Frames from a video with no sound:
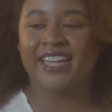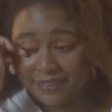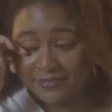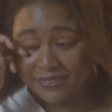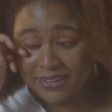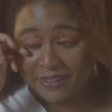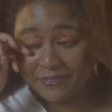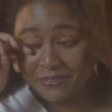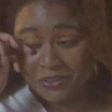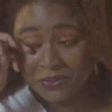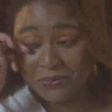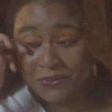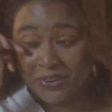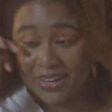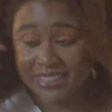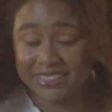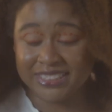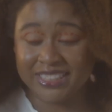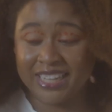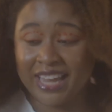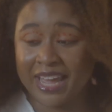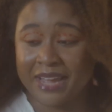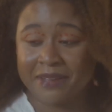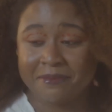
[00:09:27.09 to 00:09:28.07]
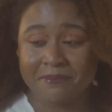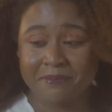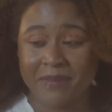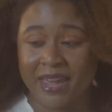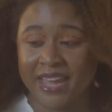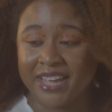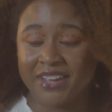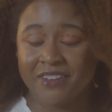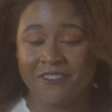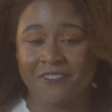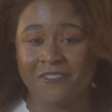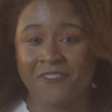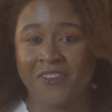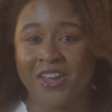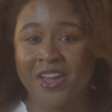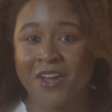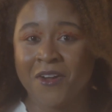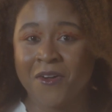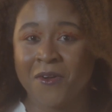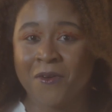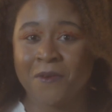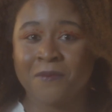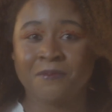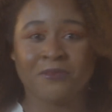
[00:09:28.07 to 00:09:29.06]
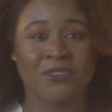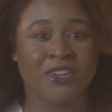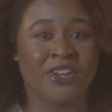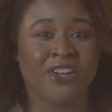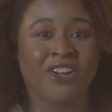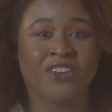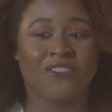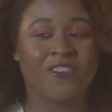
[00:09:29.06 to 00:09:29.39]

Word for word: If, if you wanted to like make a film